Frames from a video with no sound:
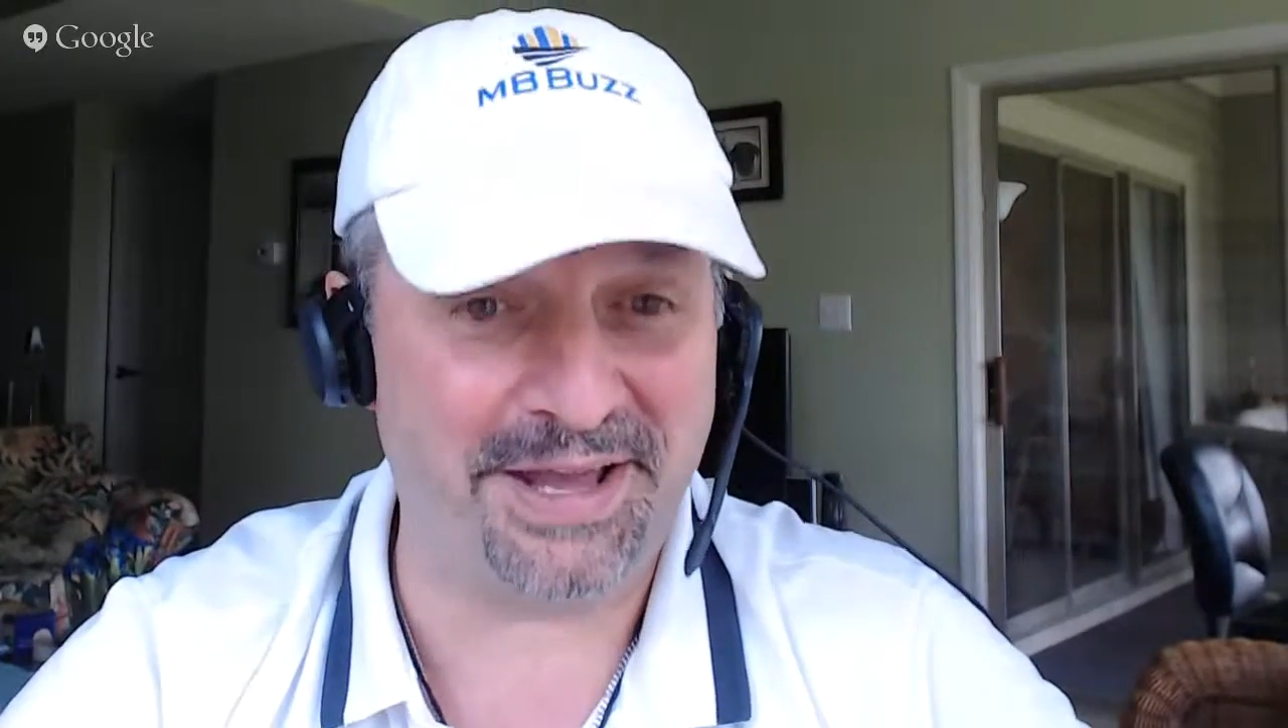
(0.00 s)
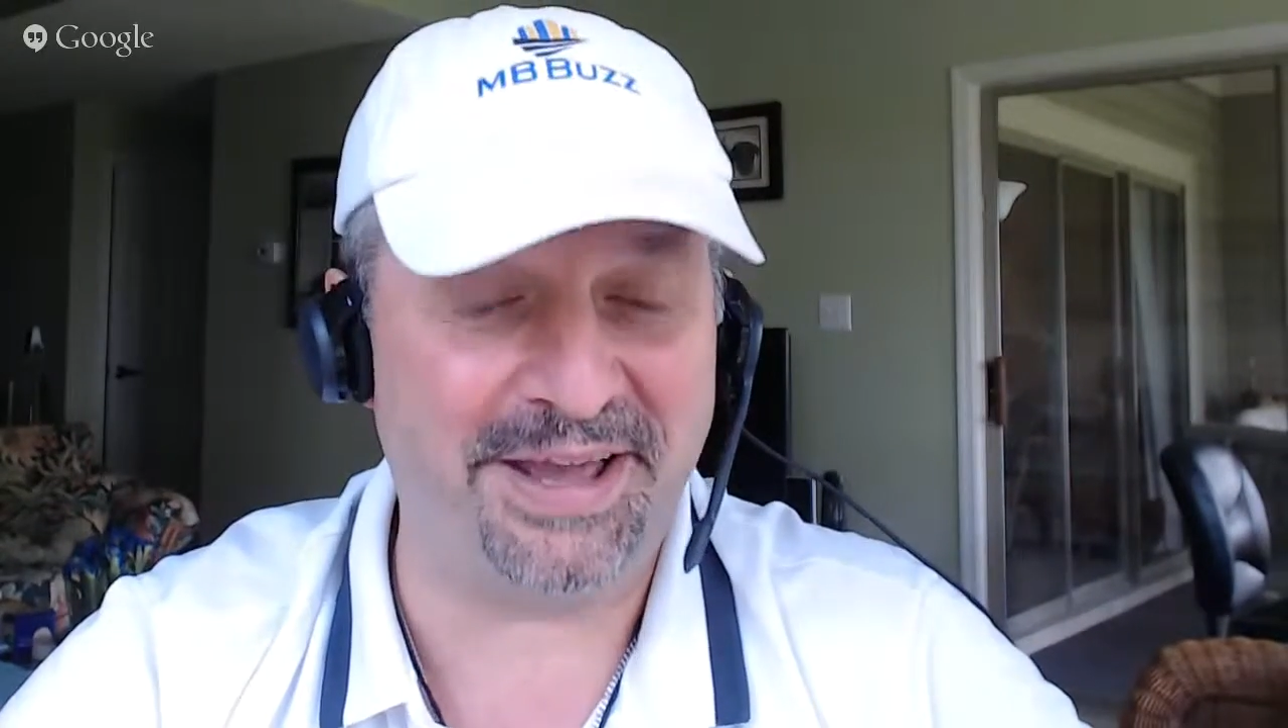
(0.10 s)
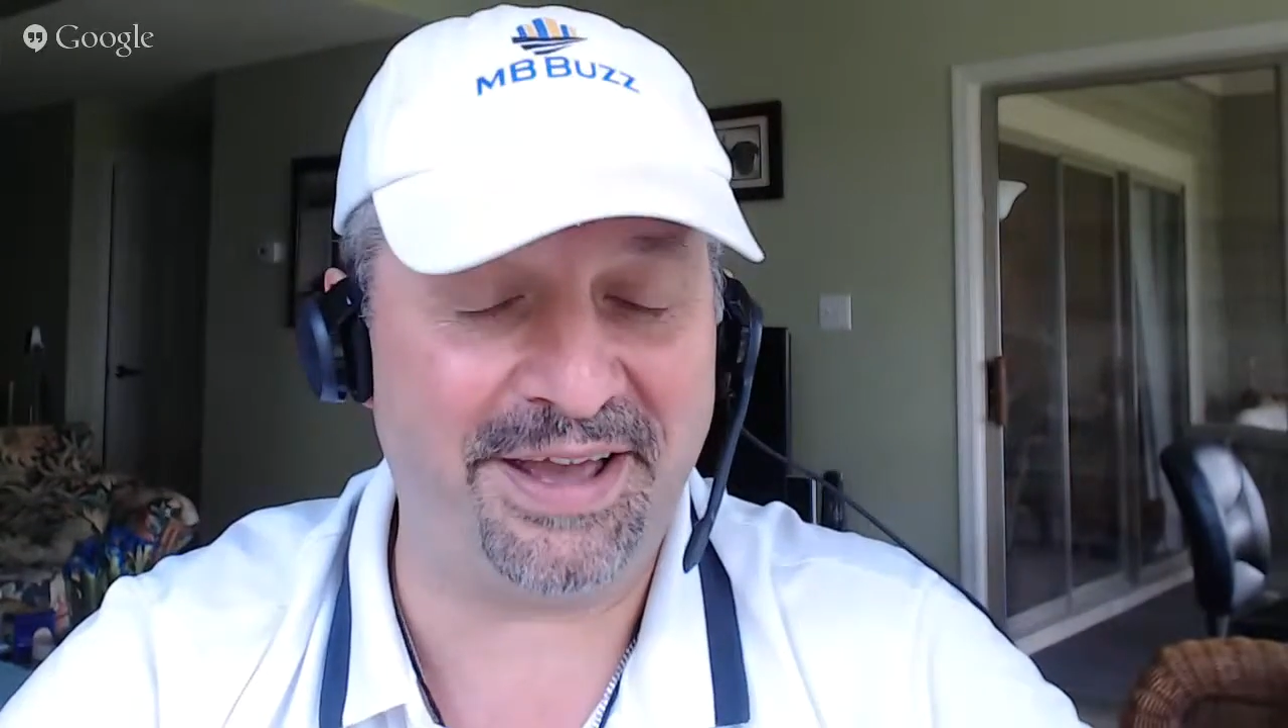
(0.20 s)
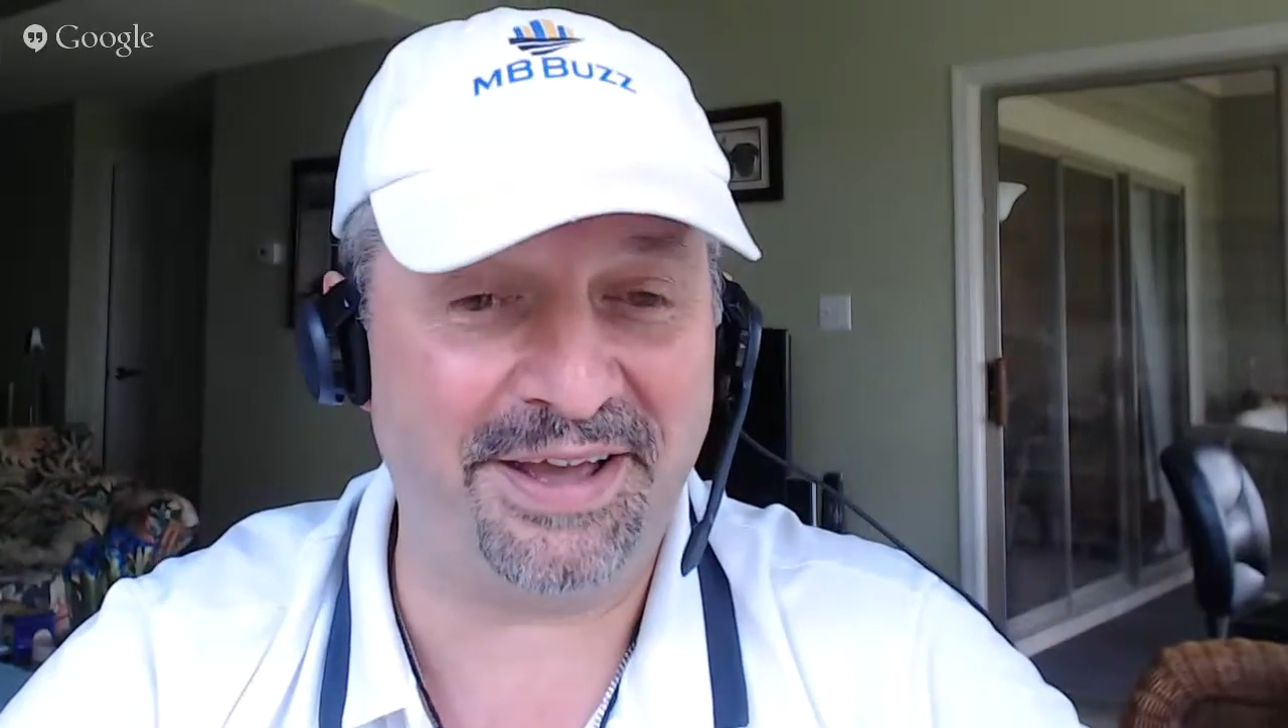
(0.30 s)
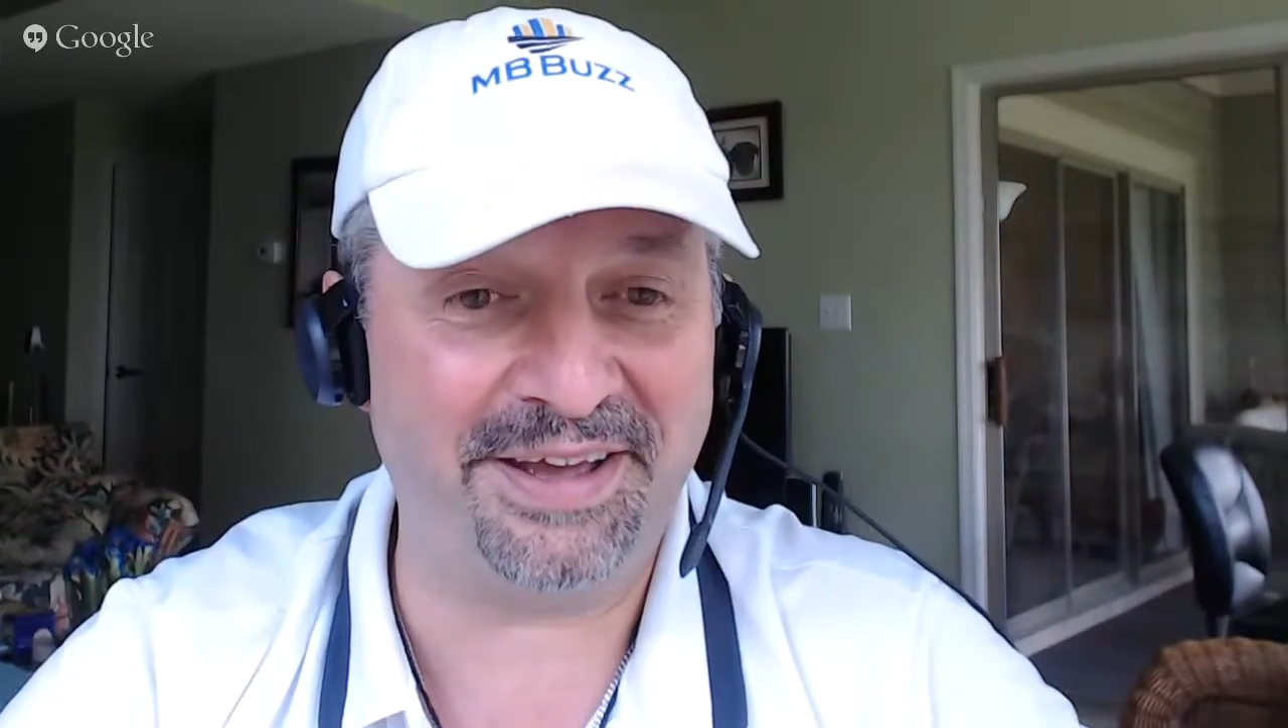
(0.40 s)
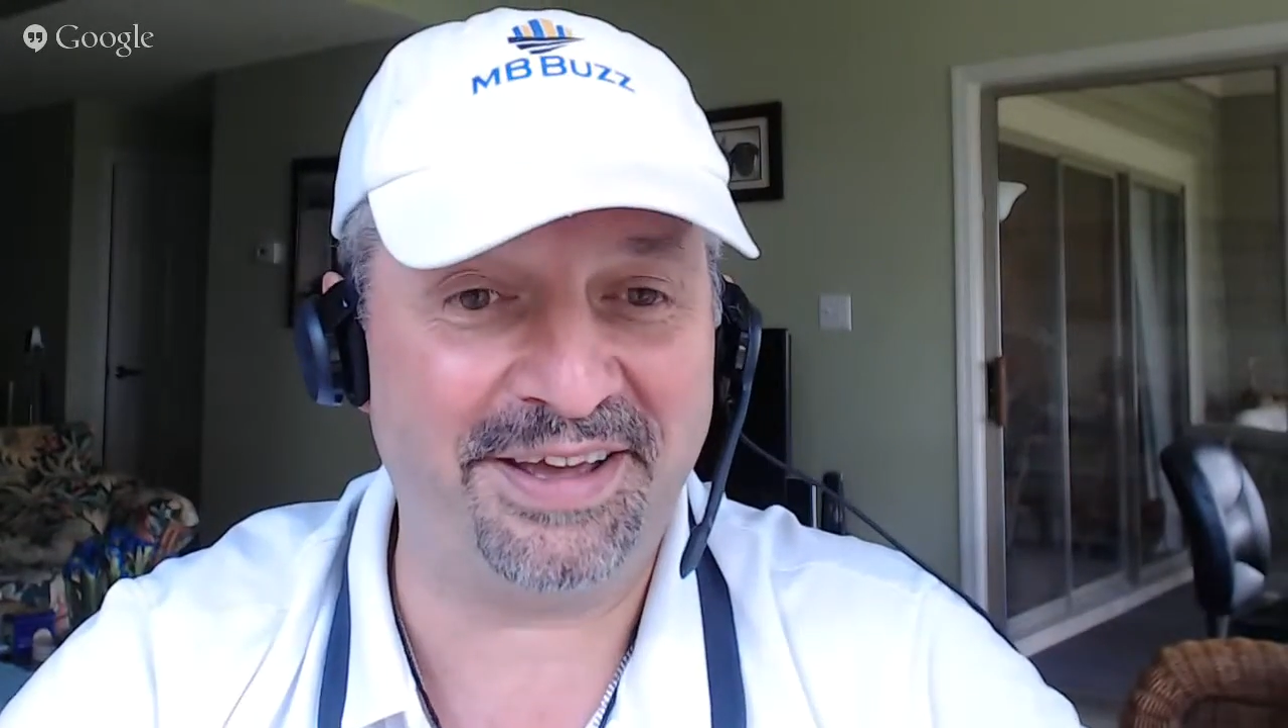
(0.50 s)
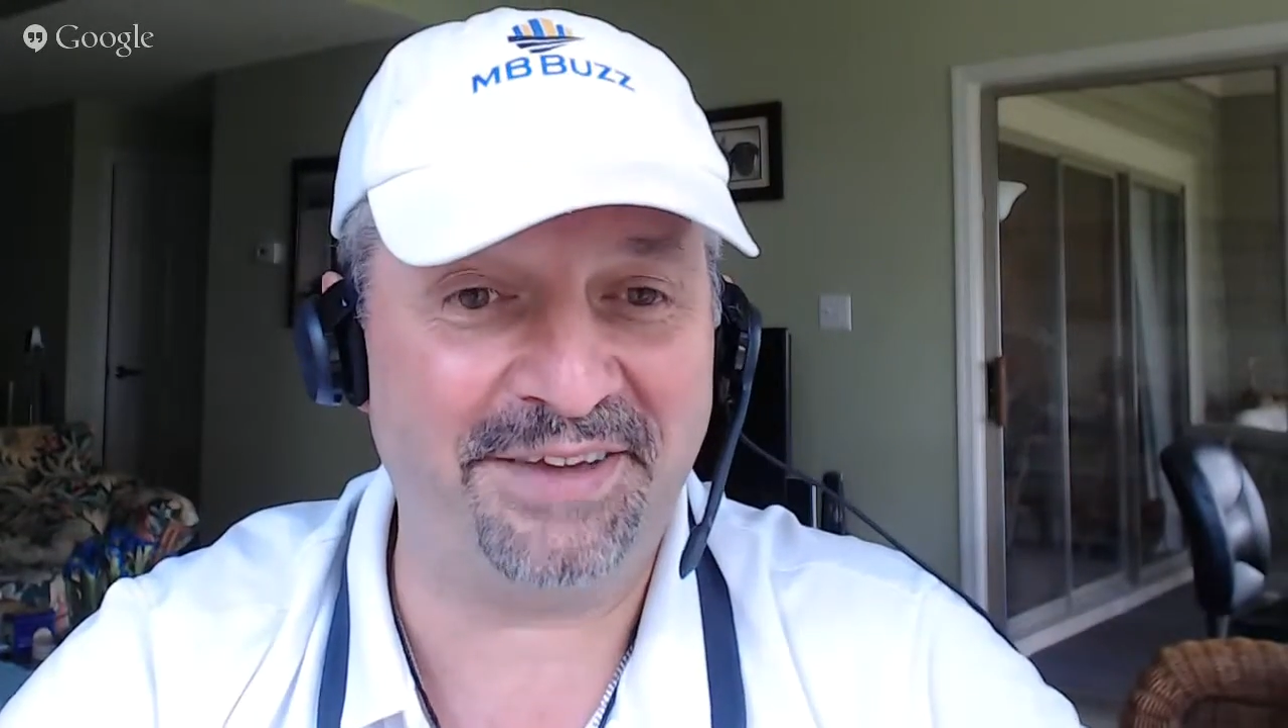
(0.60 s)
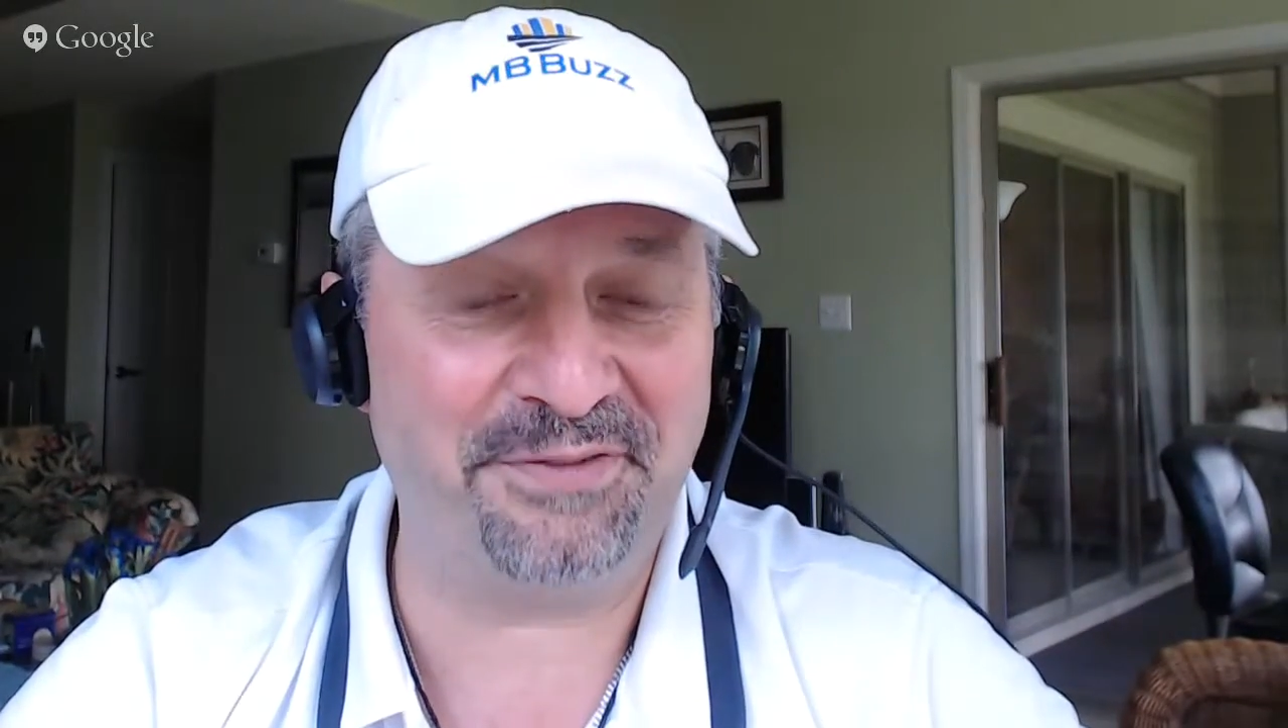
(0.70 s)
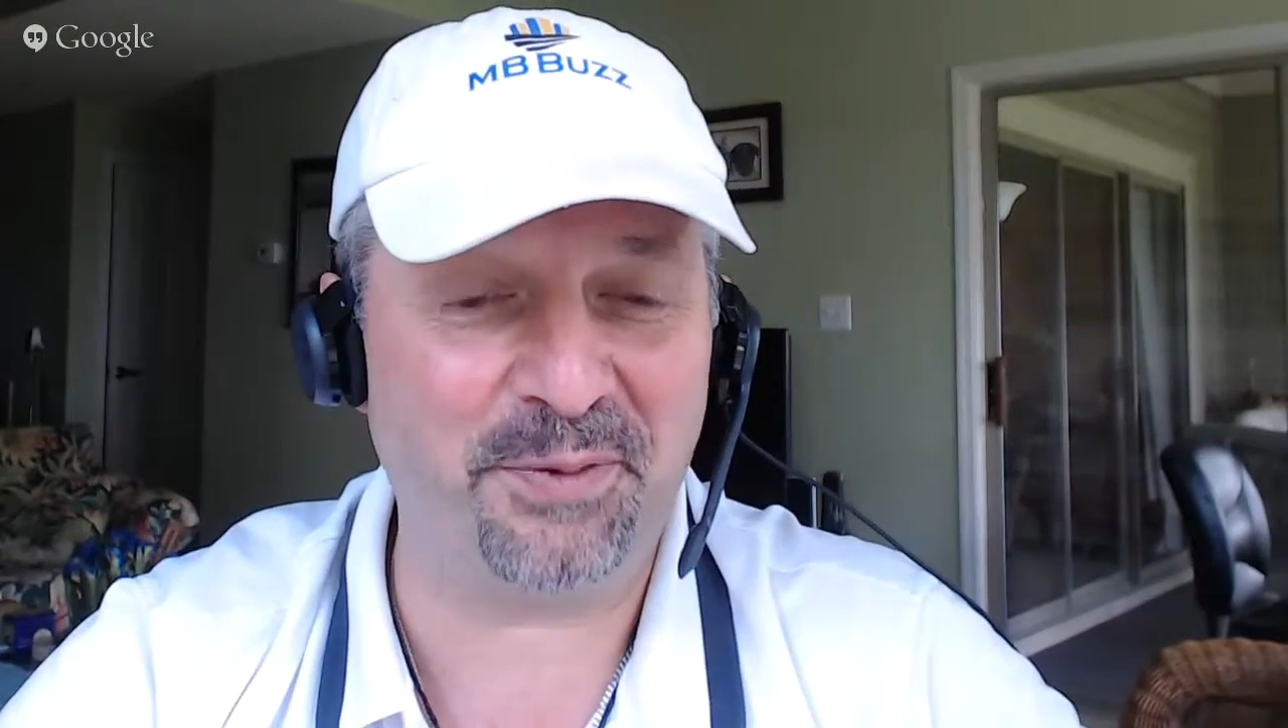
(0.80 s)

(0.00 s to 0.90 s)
If